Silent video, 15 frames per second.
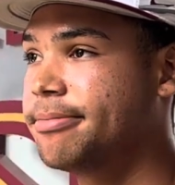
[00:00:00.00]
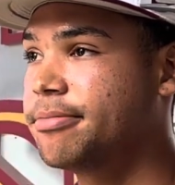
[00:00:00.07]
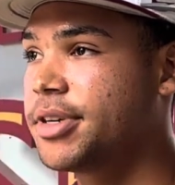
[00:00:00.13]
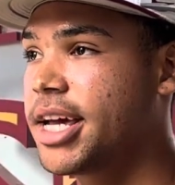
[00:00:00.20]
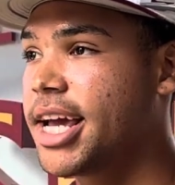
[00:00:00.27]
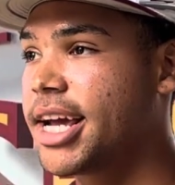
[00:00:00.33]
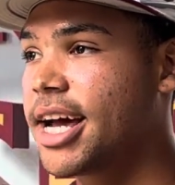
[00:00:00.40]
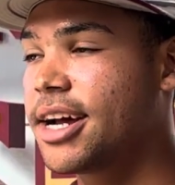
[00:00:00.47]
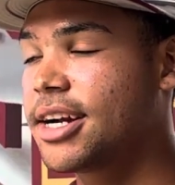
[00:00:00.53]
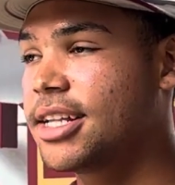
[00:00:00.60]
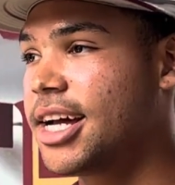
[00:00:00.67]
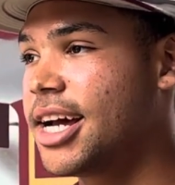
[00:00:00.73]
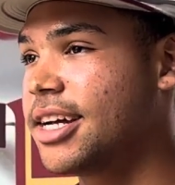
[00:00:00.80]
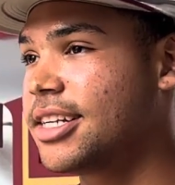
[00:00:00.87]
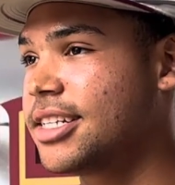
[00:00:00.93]
We hang out a
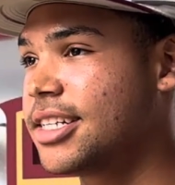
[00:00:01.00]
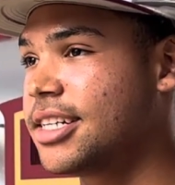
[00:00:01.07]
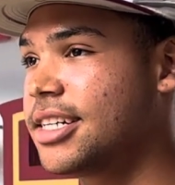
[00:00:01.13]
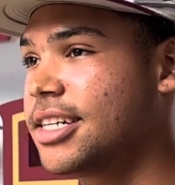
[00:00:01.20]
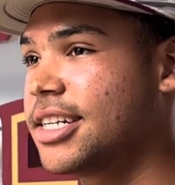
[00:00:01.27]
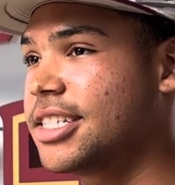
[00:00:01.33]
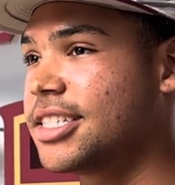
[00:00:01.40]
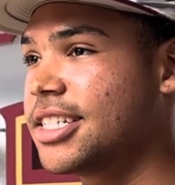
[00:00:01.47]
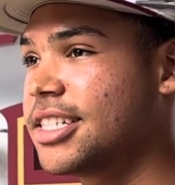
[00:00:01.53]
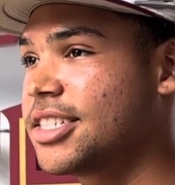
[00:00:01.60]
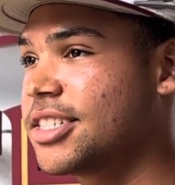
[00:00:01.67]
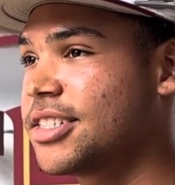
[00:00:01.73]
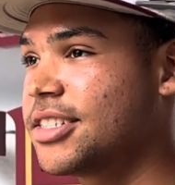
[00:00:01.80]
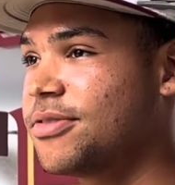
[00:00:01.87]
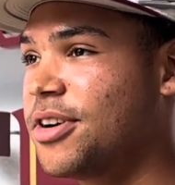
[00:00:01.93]
lot.
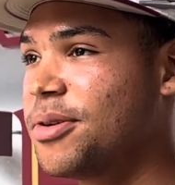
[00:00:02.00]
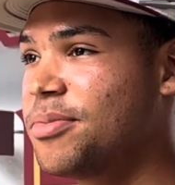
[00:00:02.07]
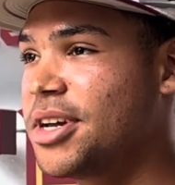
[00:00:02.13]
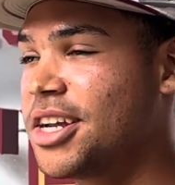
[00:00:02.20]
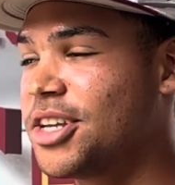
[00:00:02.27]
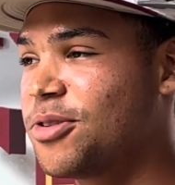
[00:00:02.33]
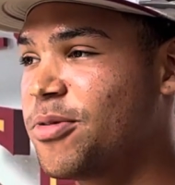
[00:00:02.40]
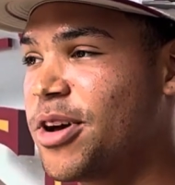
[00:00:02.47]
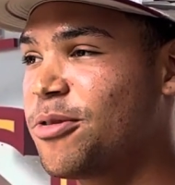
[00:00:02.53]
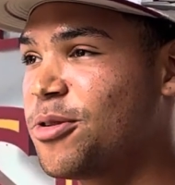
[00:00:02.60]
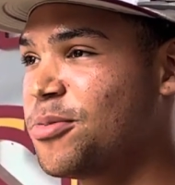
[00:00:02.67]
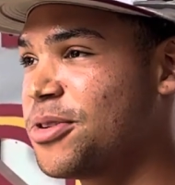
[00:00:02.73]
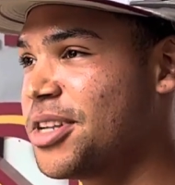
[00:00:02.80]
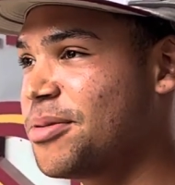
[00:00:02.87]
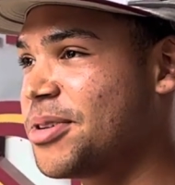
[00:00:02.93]
It's fun being in the weight
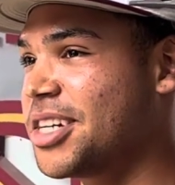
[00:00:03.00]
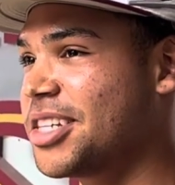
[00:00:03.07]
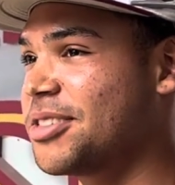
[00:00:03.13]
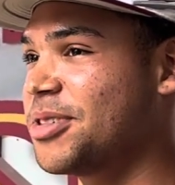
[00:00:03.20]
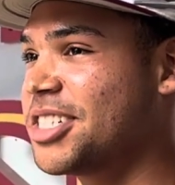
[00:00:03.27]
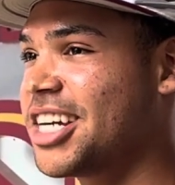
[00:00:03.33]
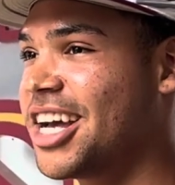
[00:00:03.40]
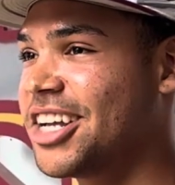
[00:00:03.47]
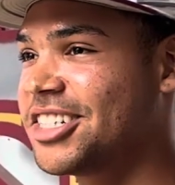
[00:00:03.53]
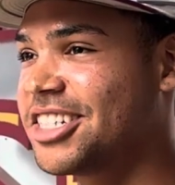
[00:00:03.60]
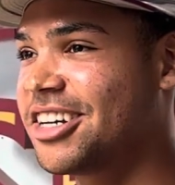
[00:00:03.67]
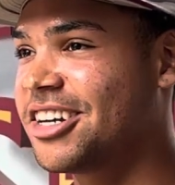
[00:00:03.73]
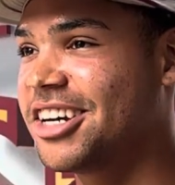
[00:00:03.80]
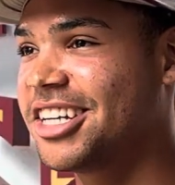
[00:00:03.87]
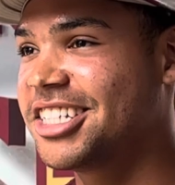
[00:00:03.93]
room with them because we challenge
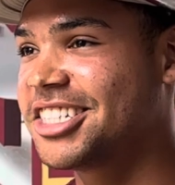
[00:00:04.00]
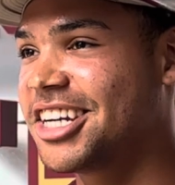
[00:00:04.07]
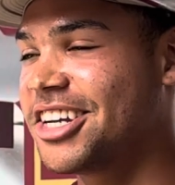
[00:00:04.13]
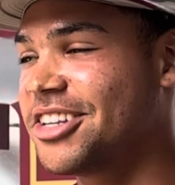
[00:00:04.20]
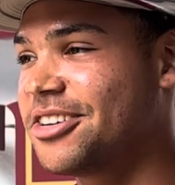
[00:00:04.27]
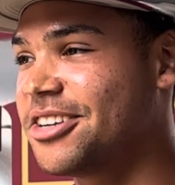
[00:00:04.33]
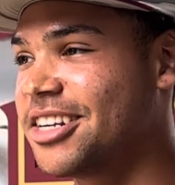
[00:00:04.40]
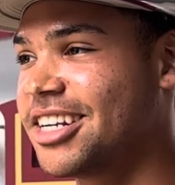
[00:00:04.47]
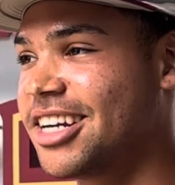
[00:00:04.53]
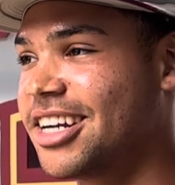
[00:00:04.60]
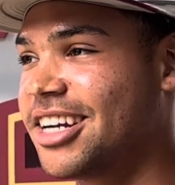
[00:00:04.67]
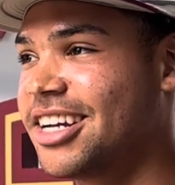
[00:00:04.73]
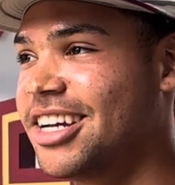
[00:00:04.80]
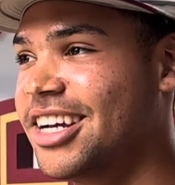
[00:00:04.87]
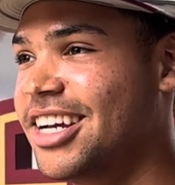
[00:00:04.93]
each other and
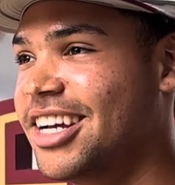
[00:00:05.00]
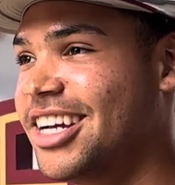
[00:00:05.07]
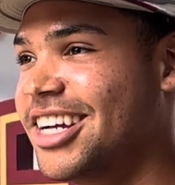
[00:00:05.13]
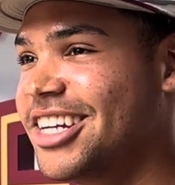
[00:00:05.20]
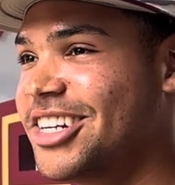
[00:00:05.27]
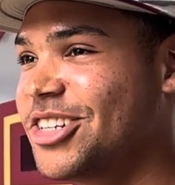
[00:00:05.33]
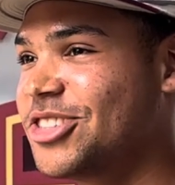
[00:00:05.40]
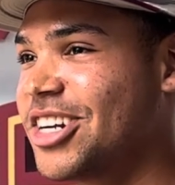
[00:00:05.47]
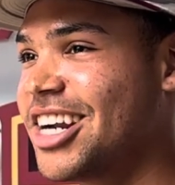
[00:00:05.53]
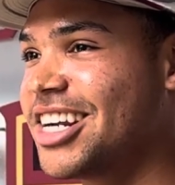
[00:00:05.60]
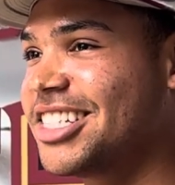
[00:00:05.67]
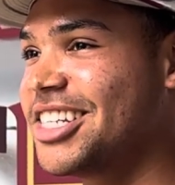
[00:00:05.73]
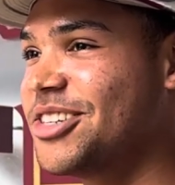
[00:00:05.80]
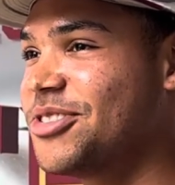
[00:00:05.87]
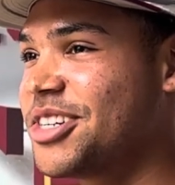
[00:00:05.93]
you know, try to
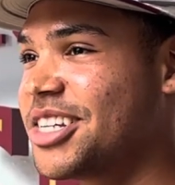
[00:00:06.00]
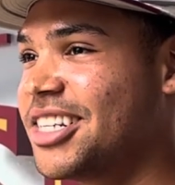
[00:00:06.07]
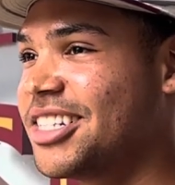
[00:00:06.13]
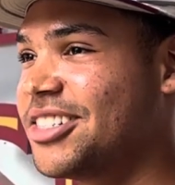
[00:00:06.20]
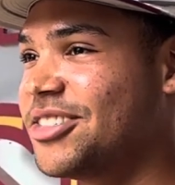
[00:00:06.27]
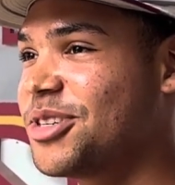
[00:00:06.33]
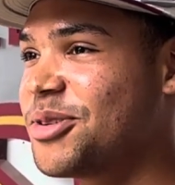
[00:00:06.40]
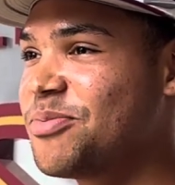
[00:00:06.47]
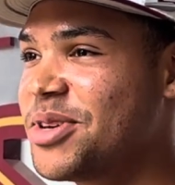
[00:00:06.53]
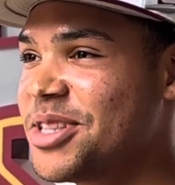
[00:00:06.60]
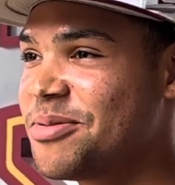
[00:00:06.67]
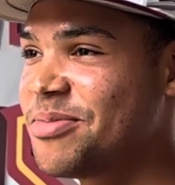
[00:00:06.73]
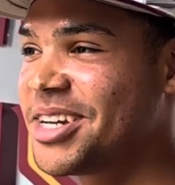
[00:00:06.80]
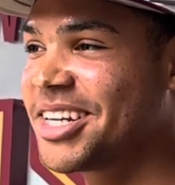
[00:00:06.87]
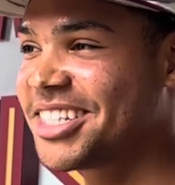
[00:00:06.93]
see who can be the
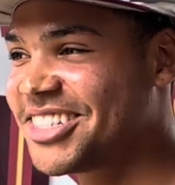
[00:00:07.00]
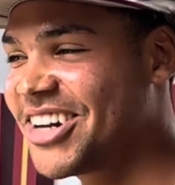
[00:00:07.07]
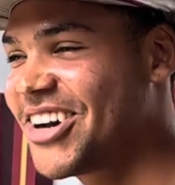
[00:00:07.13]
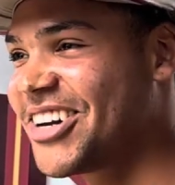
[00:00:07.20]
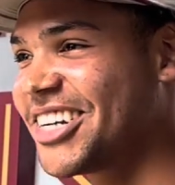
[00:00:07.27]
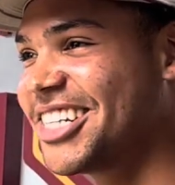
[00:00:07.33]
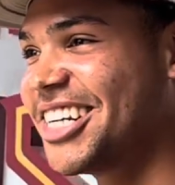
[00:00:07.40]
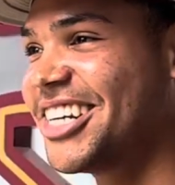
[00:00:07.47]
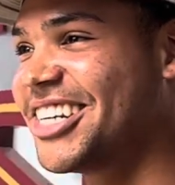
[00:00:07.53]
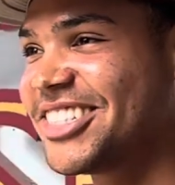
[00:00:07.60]
biggest dog in there.